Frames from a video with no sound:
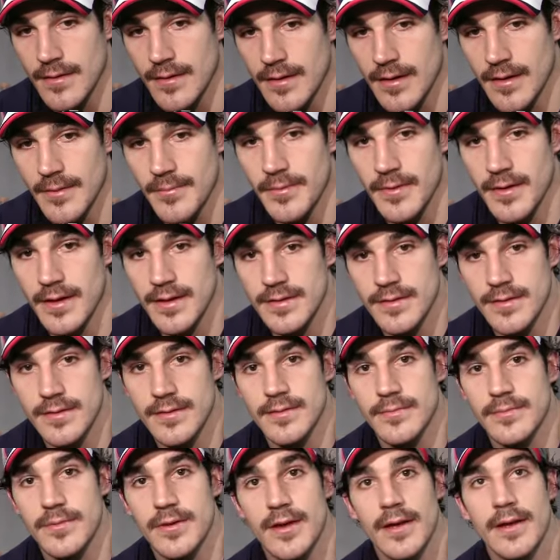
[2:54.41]
capitalized on
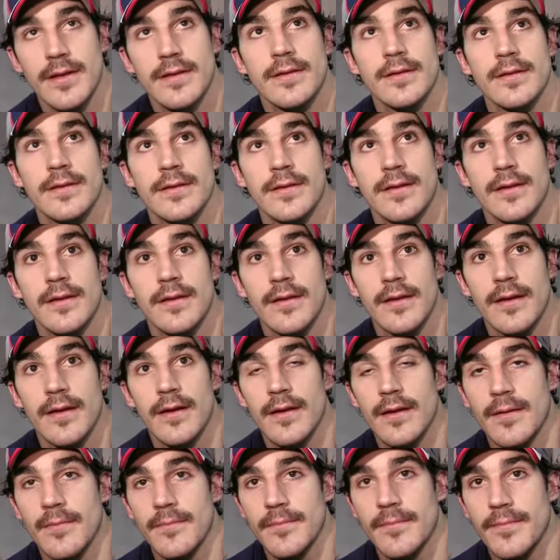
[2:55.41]
some chances, and
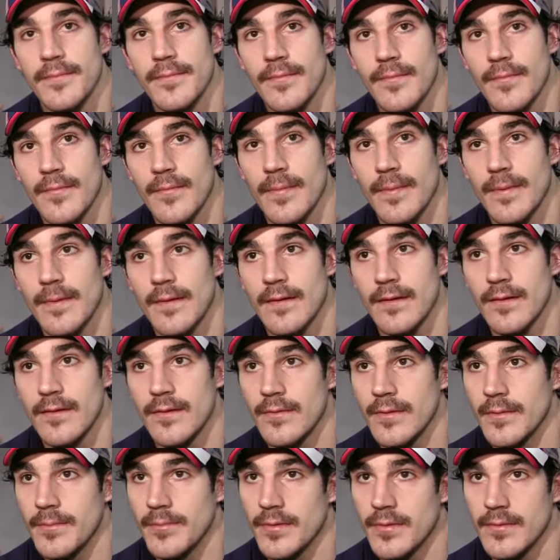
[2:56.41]
you
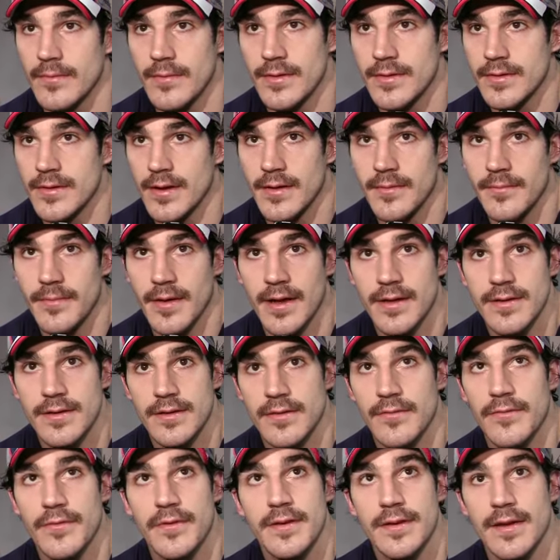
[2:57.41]
know, we tried to match
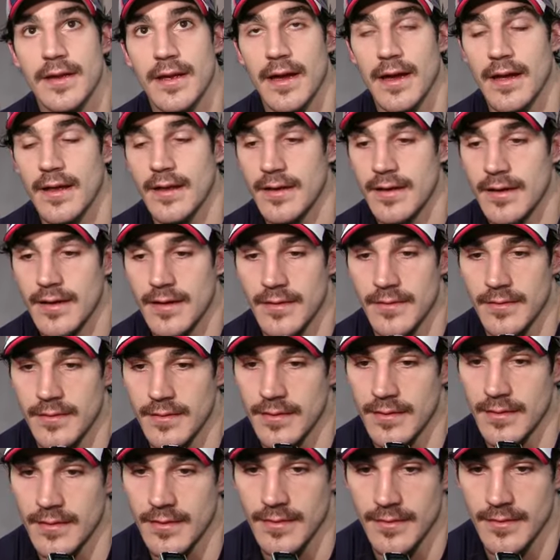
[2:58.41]
that physicality.
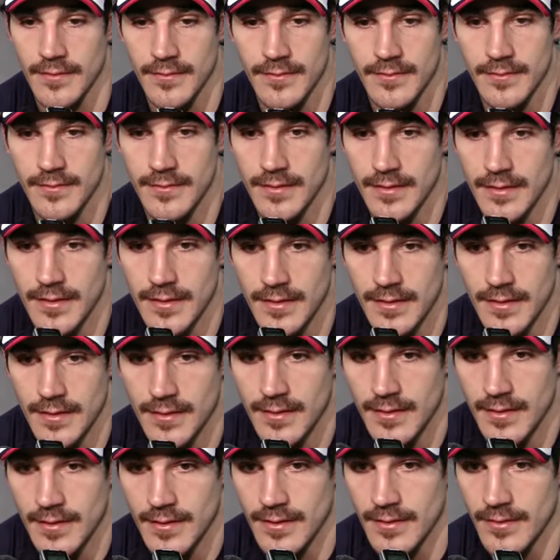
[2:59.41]
And
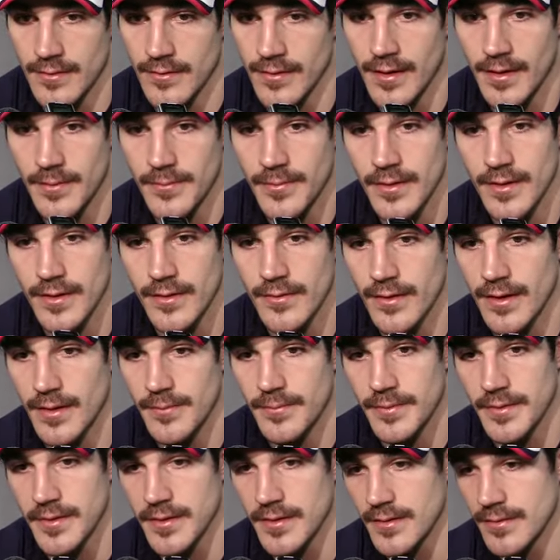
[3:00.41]
you know, Hank played
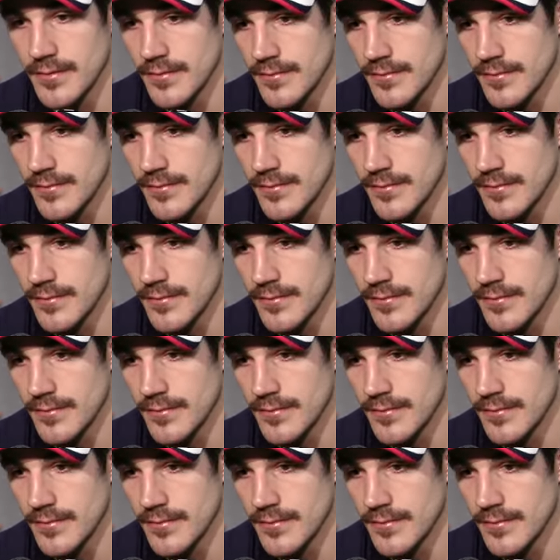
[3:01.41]
great, but